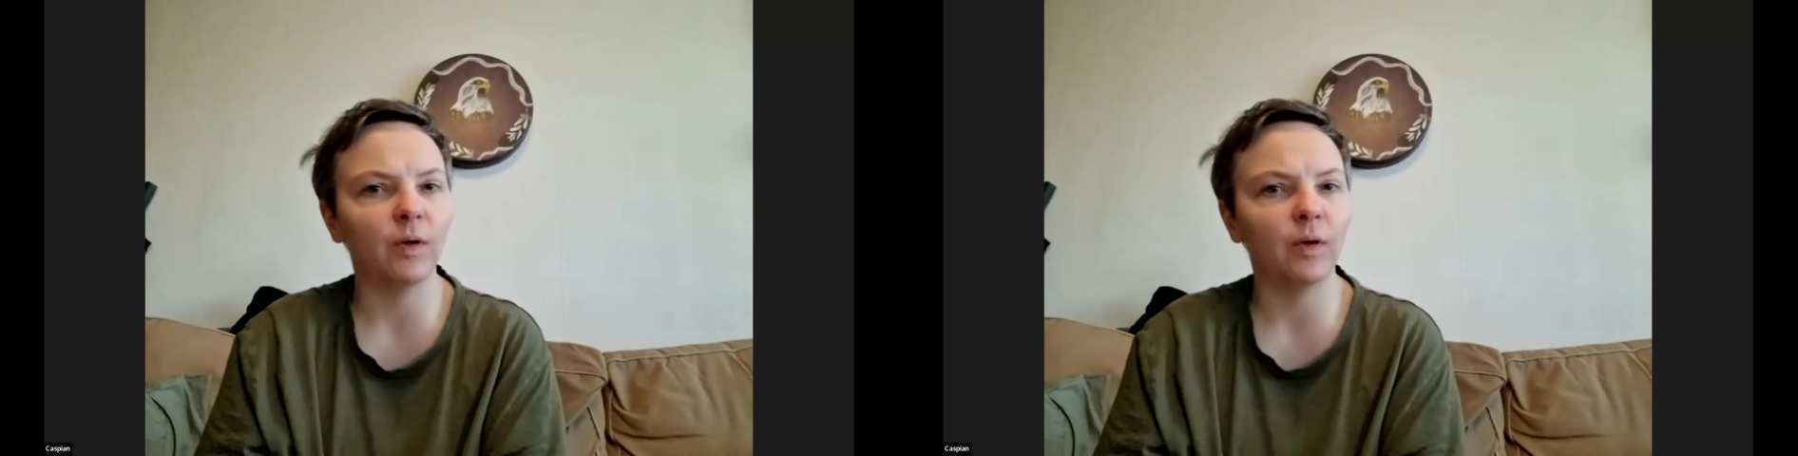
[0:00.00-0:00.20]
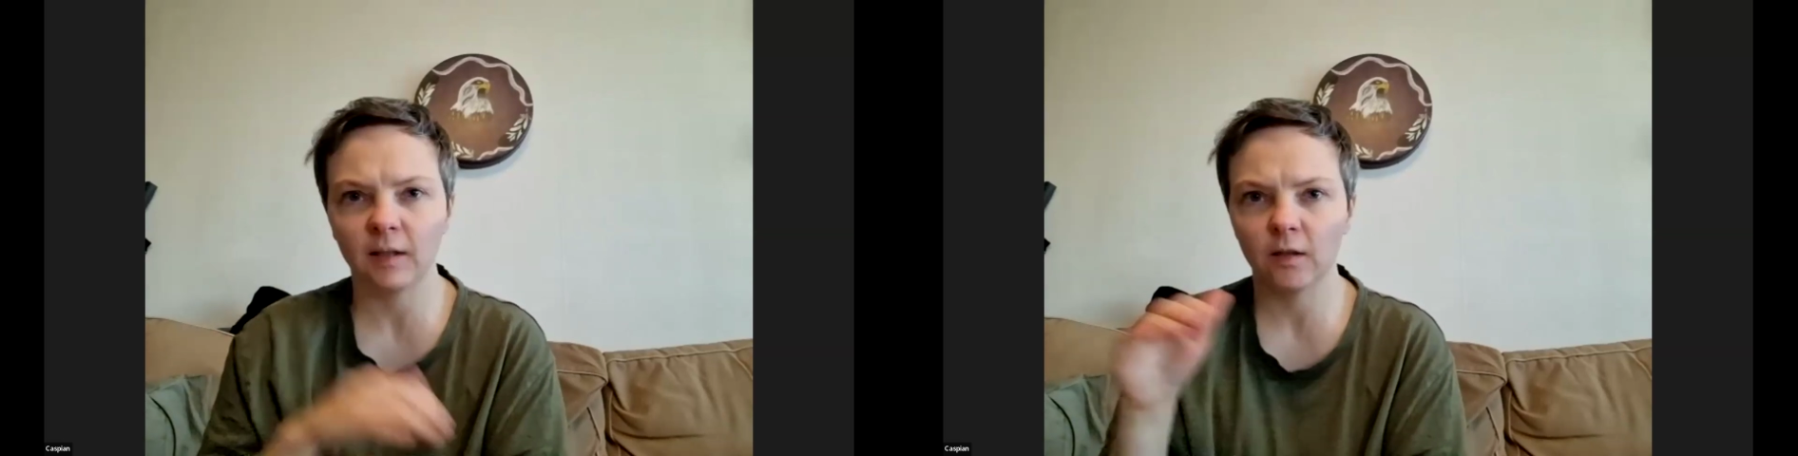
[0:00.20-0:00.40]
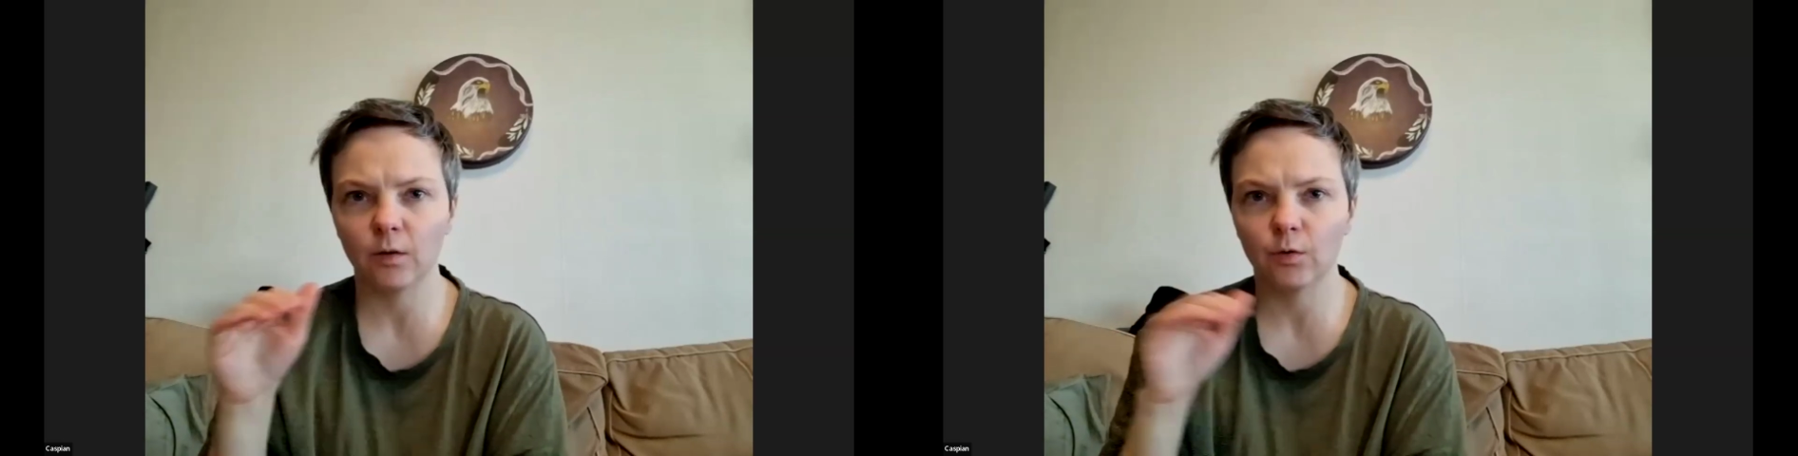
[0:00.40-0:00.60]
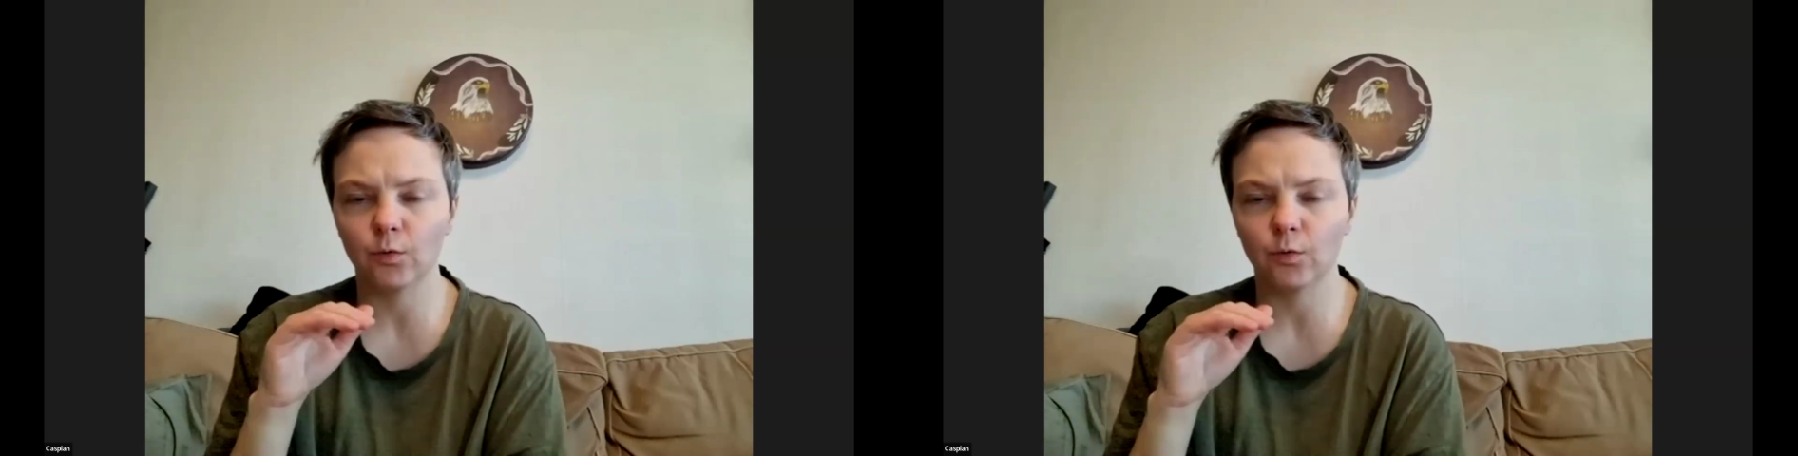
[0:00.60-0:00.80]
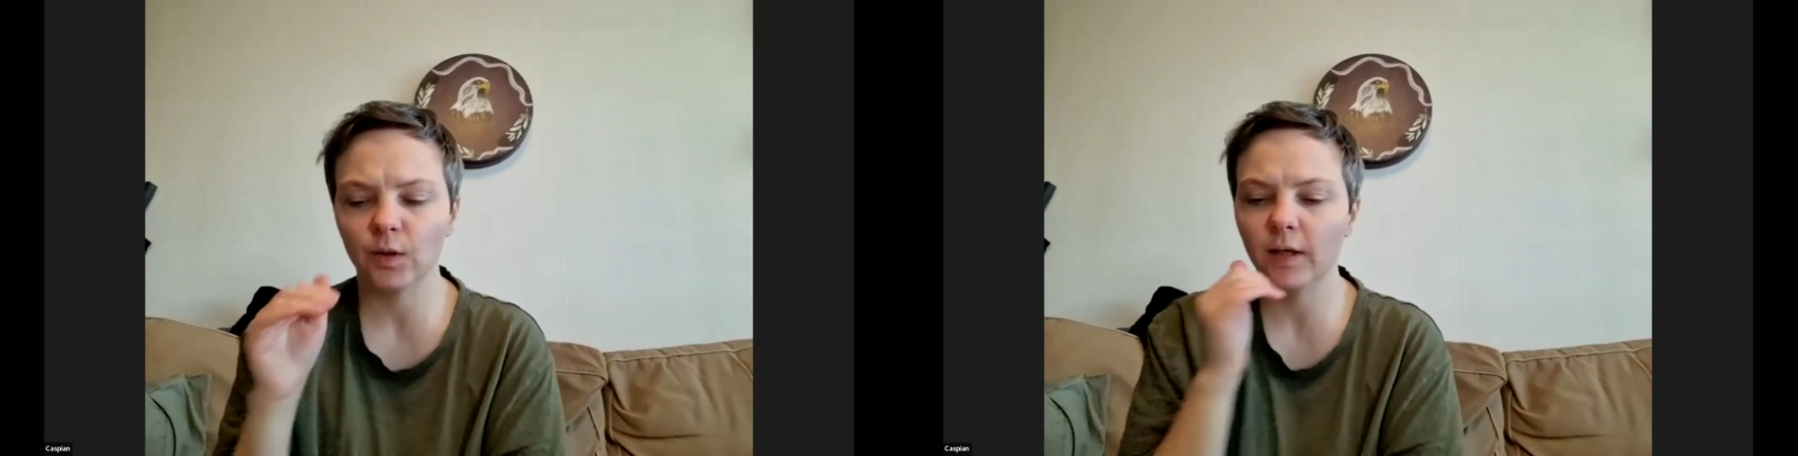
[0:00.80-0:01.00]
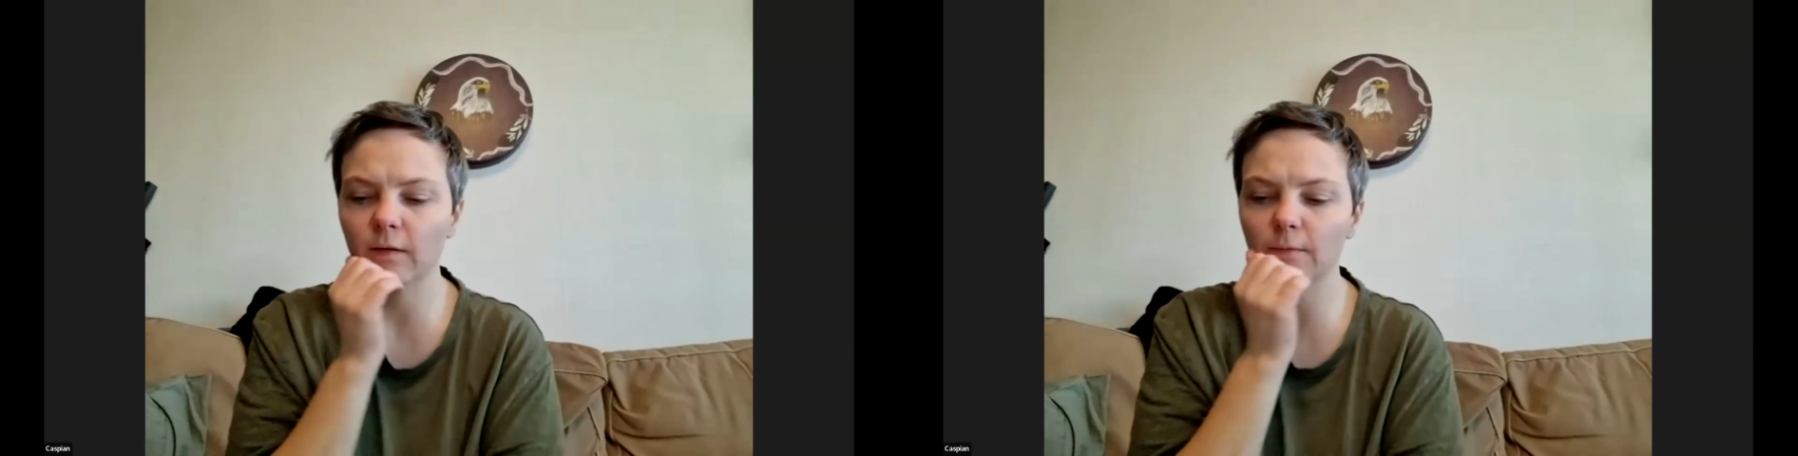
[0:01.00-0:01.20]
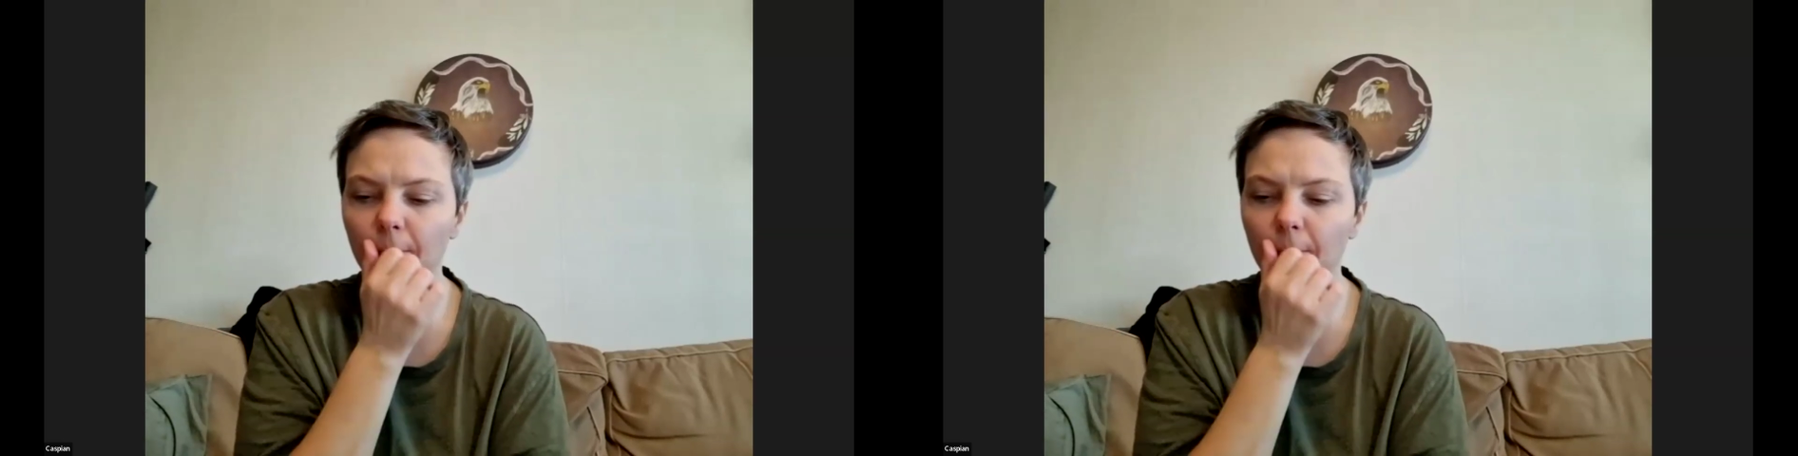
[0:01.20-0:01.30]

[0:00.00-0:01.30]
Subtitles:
line goes with that.